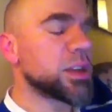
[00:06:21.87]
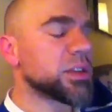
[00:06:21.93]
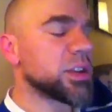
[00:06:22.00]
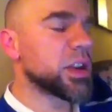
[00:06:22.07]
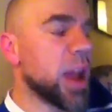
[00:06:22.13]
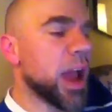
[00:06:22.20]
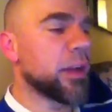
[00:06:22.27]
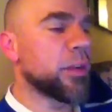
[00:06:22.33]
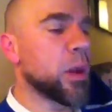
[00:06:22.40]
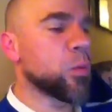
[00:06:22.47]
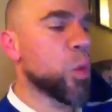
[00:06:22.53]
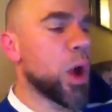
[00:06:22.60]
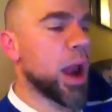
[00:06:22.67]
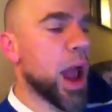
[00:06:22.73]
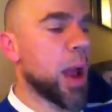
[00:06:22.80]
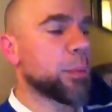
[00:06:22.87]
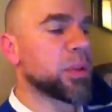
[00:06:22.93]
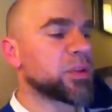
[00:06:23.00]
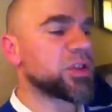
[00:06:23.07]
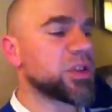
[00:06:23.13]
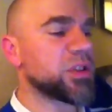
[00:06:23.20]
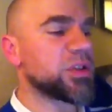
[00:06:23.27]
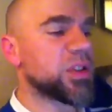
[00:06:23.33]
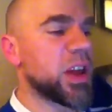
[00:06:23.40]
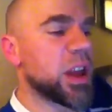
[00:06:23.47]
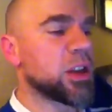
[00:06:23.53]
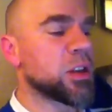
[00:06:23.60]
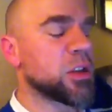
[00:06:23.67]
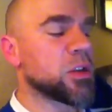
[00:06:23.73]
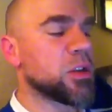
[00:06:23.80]
see, and then what happens is
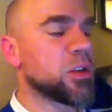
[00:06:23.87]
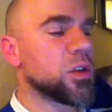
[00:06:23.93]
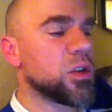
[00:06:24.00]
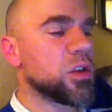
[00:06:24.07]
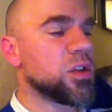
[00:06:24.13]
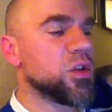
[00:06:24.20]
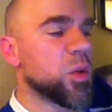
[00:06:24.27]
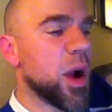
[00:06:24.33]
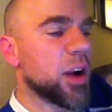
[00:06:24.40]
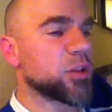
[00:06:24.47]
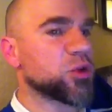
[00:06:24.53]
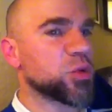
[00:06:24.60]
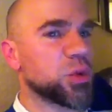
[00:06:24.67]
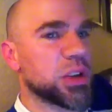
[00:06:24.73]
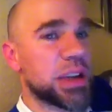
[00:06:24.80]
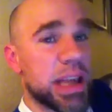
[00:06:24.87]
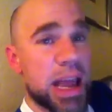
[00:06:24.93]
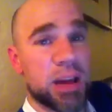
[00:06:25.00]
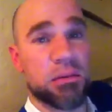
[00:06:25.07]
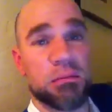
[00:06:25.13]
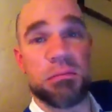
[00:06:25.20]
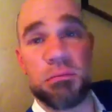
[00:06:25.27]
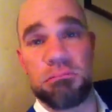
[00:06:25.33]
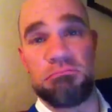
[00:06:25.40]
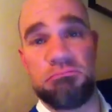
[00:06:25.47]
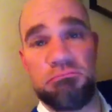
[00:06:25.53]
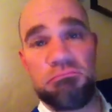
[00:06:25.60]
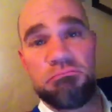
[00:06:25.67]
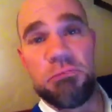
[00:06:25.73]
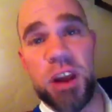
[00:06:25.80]
then you actually get,
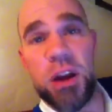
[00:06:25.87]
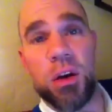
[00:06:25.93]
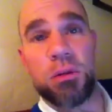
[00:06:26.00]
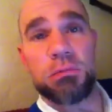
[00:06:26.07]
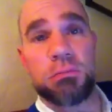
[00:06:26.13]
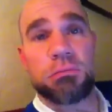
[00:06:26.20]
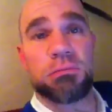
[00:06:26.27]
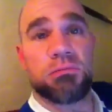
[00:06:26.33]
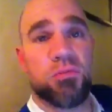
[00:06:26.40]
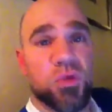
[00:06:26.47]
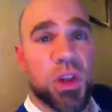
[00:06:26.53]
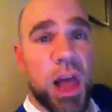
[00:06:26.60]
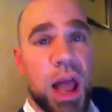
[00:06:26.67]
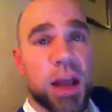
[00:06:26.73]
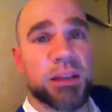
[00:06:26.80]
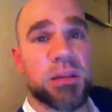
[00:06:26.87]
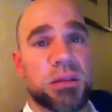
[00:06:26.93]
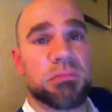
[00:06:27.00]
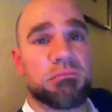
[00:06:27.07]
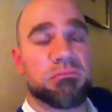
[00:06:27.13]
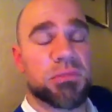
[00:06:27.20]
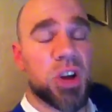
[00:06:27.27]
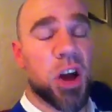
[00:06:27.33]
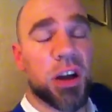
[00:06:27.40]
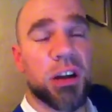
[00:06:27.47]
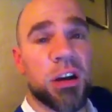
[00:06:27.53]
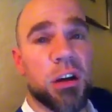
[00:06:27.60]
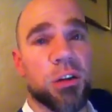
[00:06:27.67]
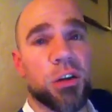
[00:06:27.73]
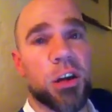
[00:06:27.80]
relaxed
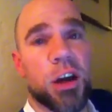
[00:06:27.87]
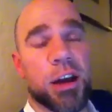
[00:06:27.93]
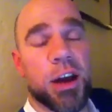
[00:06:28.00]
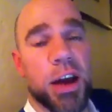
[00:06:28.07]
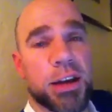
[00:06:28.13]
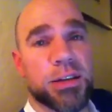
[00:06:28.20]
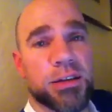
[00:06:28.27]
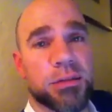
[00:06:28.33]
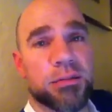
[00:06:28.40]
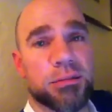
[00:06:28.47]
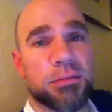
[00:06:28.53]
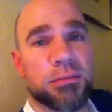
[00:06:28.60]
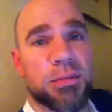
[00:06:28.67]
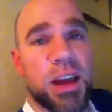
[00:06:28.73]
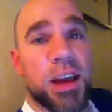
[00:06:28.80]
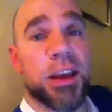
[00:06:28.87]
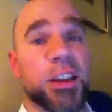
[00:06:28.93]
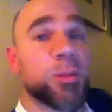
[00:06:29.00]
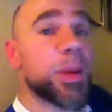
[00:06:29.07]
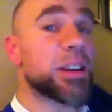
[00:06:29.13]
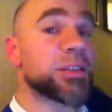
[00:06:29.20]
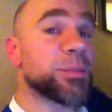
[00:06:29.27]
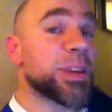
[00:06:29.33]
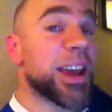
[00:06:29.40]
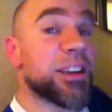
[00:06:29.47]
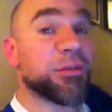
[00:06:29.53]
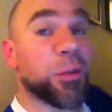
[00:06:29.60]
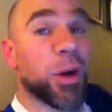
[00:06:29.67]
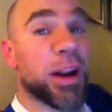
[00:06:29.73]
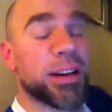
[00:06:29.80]
talking to other gay guys. You make some gay
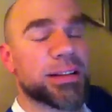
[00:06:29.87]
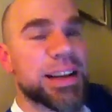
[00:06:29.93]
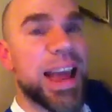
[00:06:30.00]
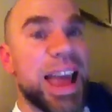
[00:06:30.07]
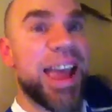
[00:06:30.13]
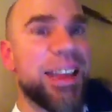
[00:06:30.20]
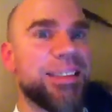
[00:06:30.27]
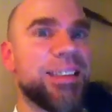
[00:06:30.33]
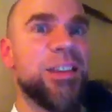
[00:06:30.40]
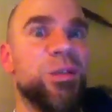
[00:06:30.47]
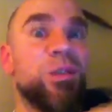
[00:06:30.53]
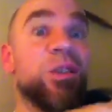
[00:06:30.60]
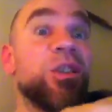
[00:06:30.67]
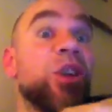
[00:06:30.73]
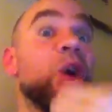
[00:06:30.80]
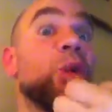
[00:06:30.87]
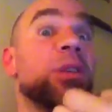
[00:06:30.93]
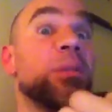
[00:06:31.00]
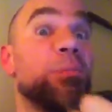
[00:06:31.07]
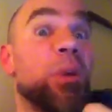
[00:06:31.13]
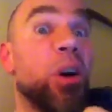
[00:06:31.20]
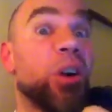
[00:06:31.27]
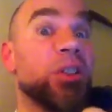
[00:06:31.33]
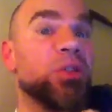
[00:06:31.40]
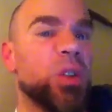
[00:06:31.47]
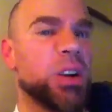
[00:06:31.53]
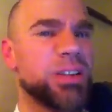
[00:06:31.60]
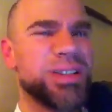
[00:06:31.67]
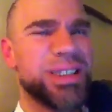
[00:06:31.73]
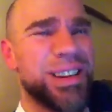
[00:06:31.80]
friends, and then you can go to the bars,
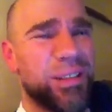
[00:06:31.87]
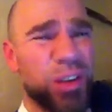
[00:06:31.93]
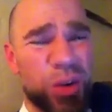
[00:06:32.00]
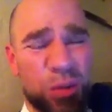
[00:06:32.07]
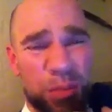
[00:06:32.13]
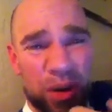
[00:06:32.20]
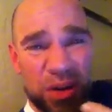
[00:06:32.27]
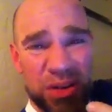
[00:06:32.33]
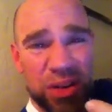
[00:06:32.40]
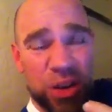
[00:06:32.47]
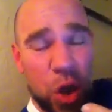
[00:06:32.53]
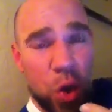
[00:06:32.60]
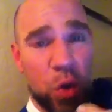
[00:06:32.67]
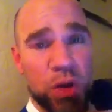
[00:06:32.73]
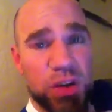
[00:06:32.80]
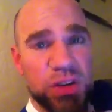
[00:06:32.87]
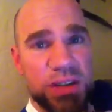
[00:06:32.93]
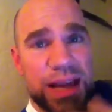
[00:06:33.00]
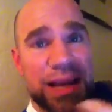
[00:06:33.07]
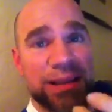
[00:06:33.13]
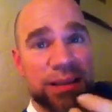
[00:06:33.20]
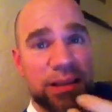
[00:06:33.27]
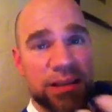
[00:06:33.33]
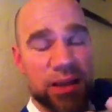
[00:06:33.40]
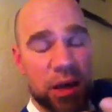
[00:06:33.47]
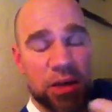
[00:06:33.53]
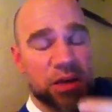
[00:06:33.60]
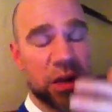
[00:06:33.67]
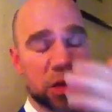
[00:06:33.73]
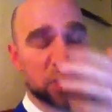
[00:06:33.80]
right? Because you never go to bars alone, because that sucks.